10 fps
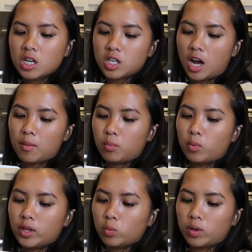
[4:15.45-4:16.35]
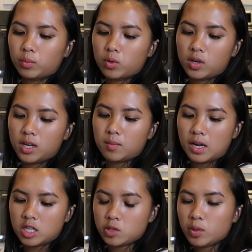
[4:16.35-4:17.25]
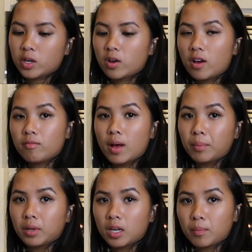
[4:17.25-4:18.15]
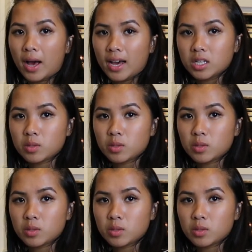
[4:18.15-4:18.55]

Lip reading: top with whipped cream, and a sprinkle of pumpkin pie